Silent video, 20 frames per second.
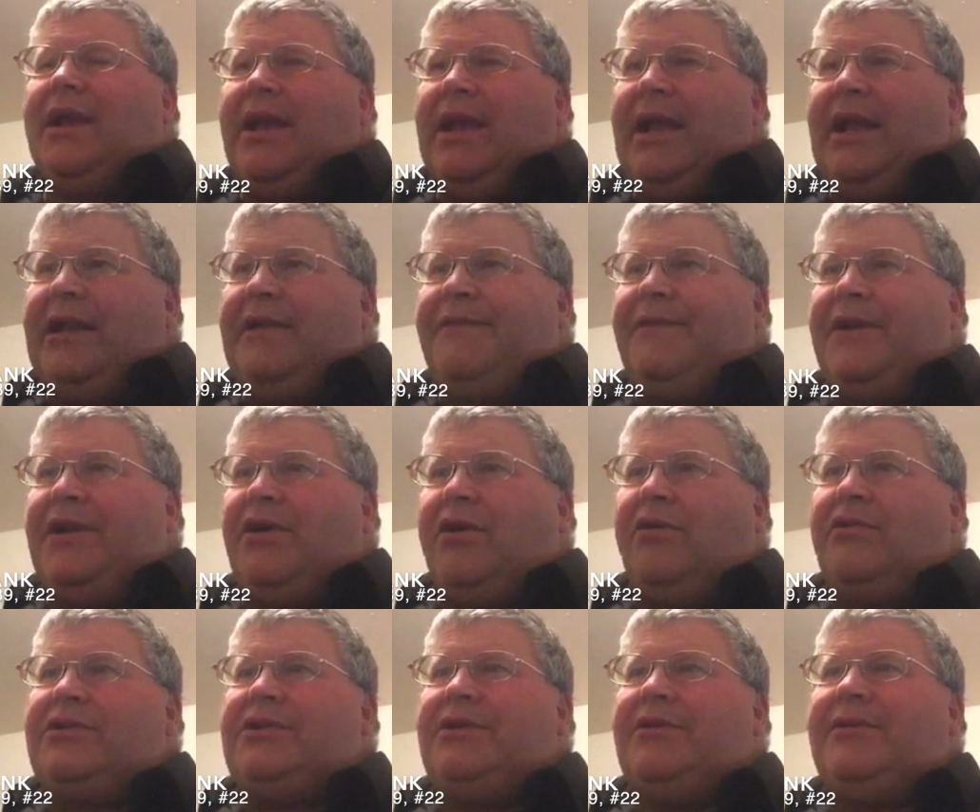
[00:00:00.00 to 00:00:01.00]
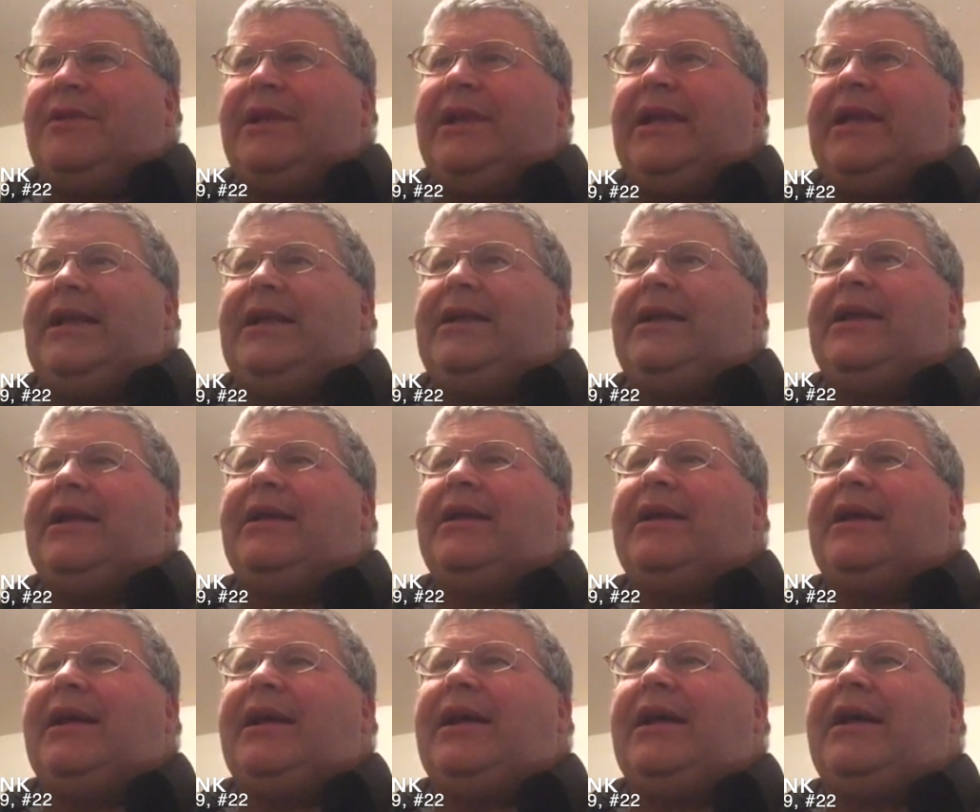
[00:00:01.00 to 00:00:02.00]
and if we go to the
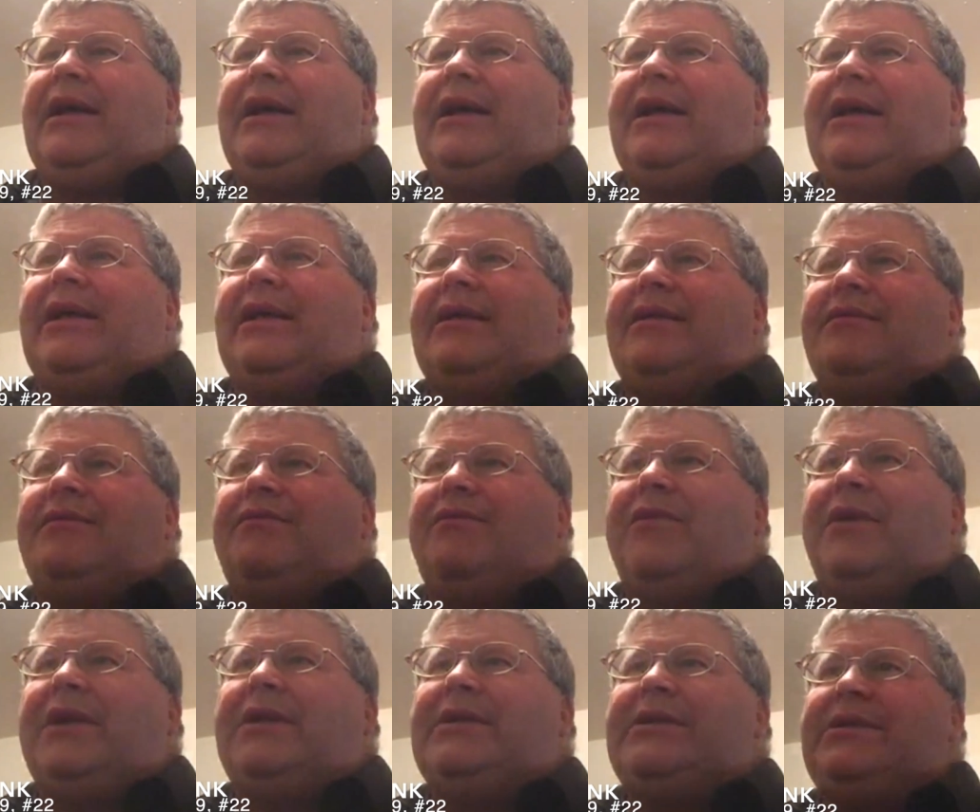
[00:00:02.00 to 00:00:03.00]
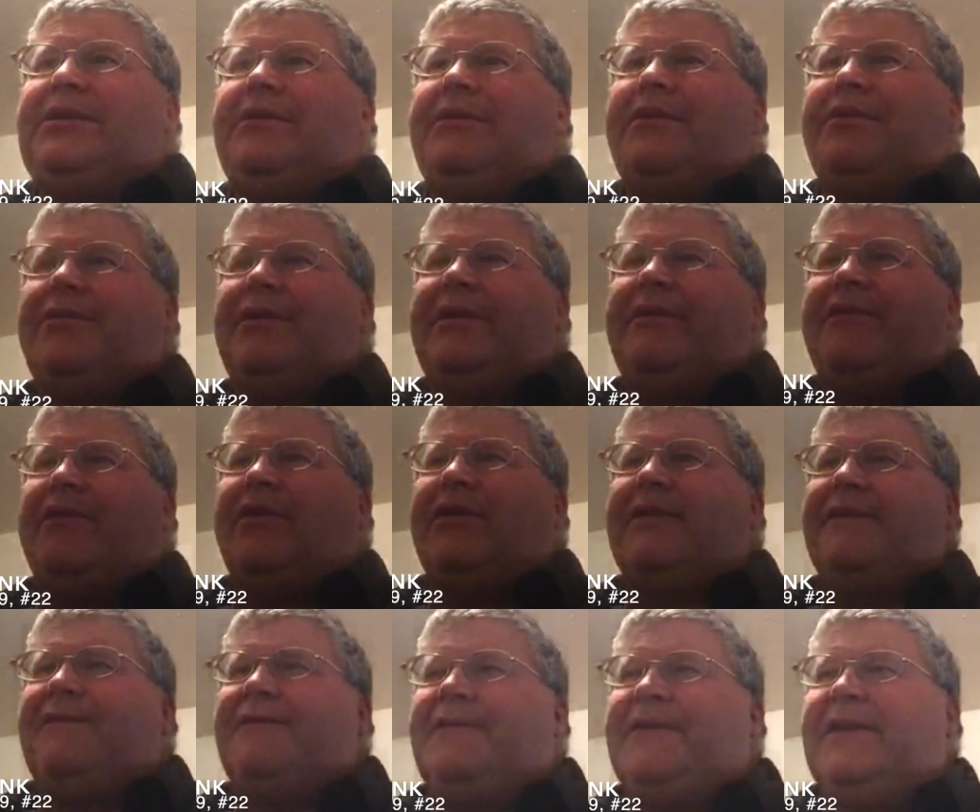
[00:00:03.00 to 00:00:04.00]
1, 2, 3, 4, the
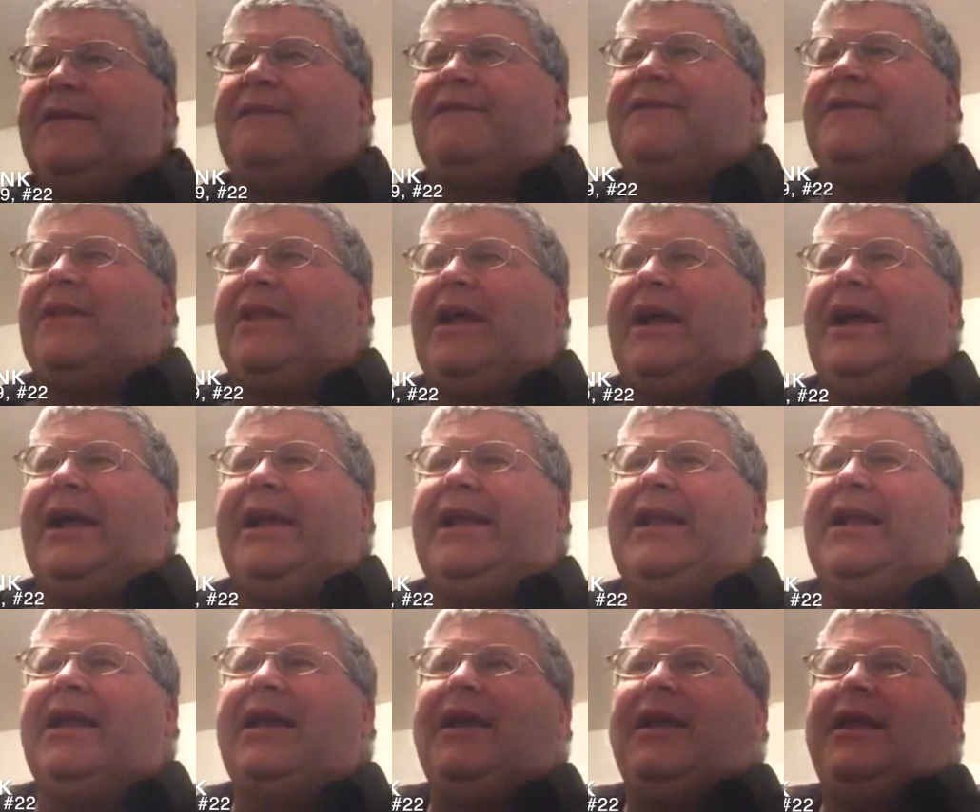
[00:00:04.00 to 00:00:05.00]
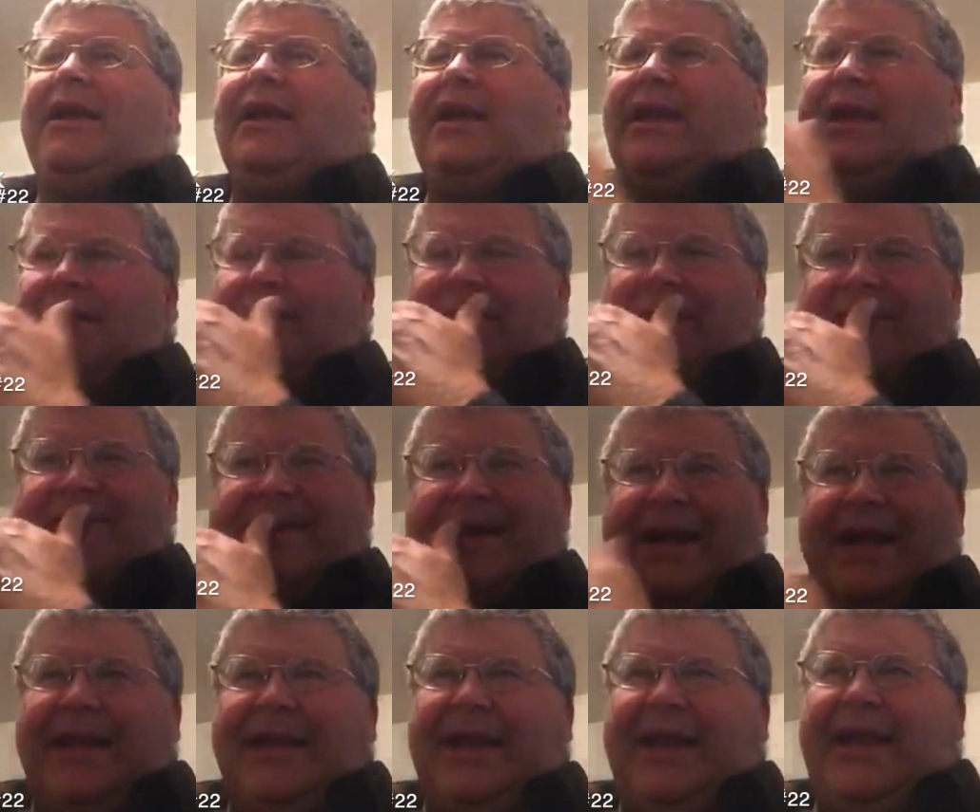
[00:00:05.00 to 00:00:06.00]
fifth line, we've
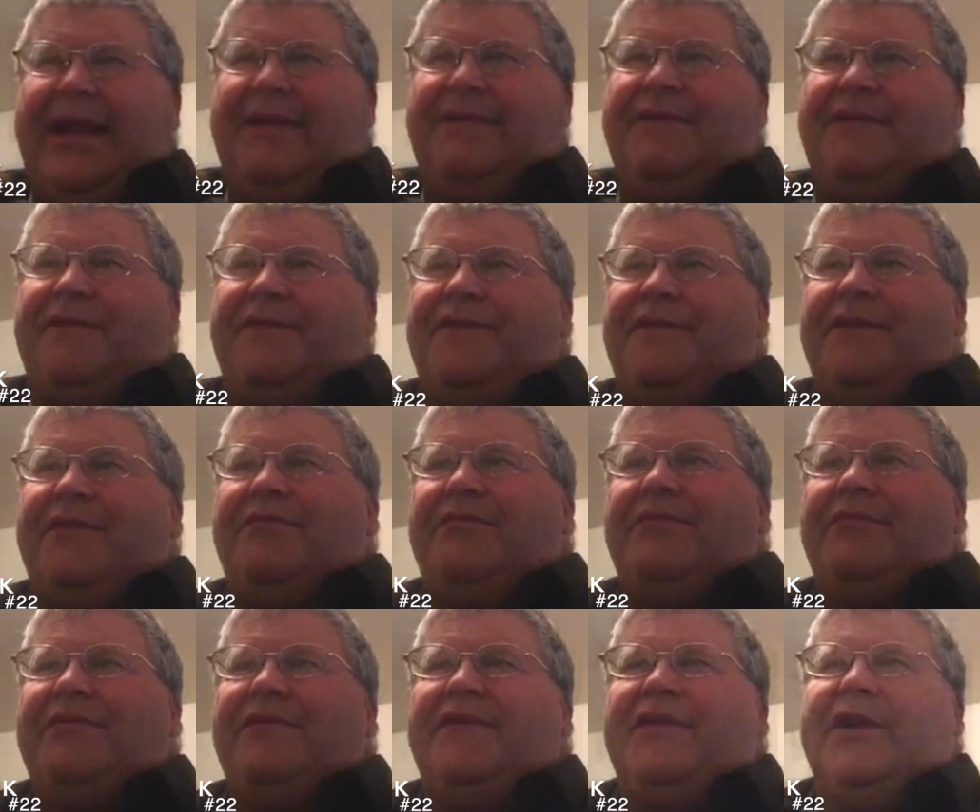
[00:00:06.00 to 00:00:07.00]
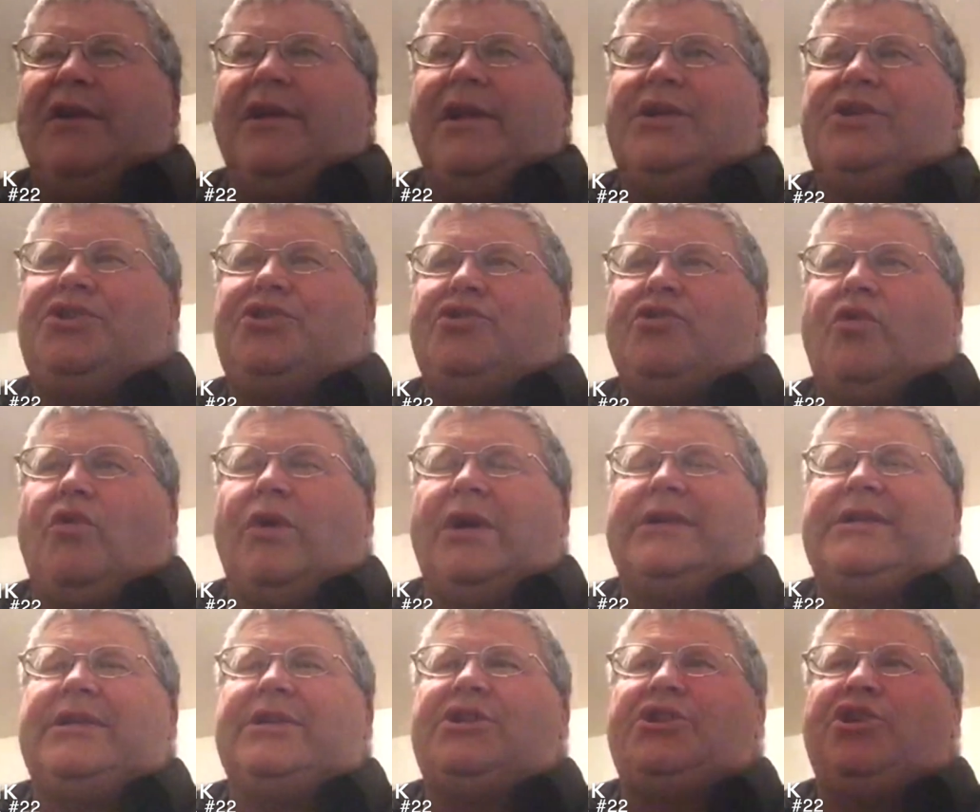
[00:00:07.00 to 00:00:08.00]
got a very
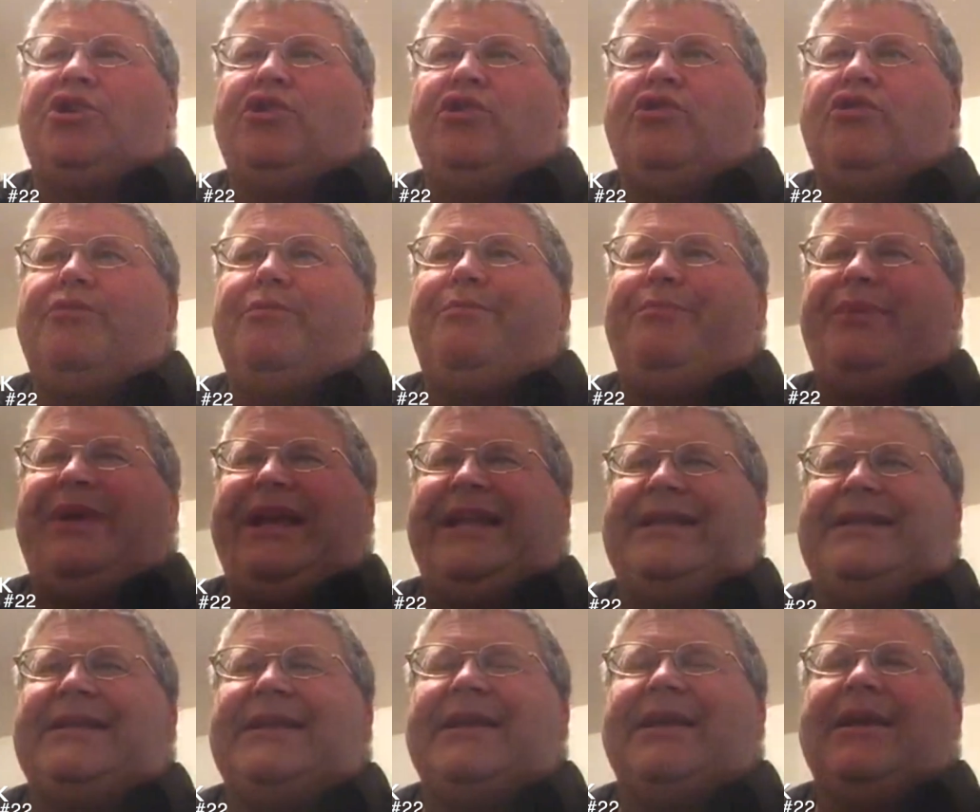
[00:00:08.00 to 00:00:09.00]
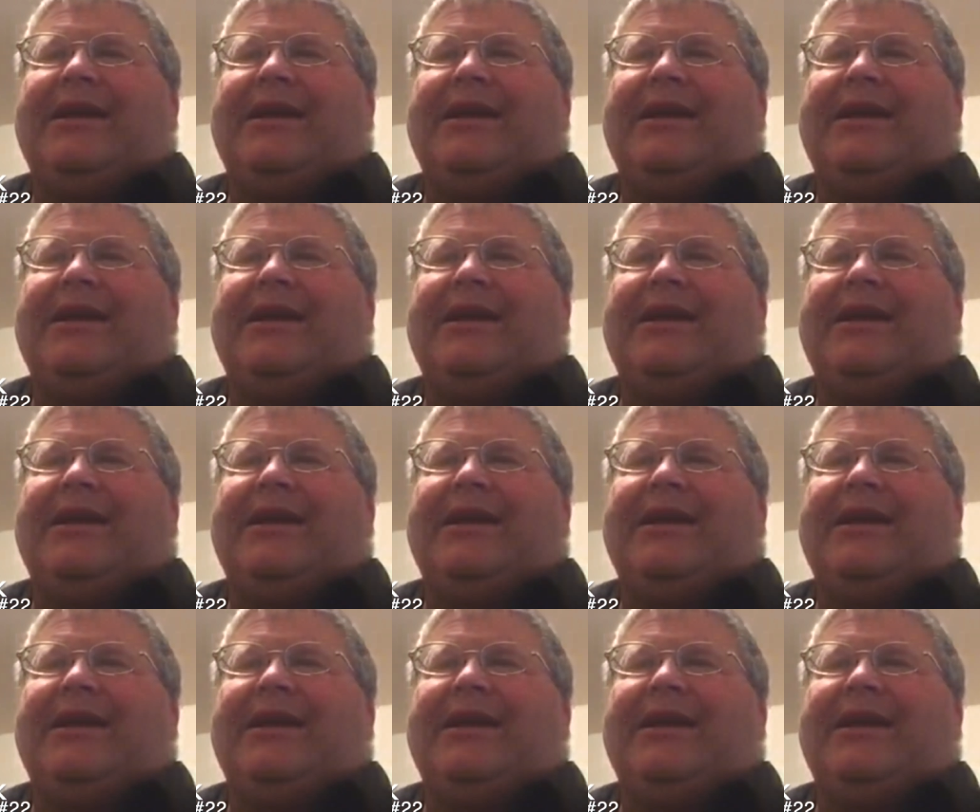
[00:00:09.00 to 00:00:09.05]
short 2-beat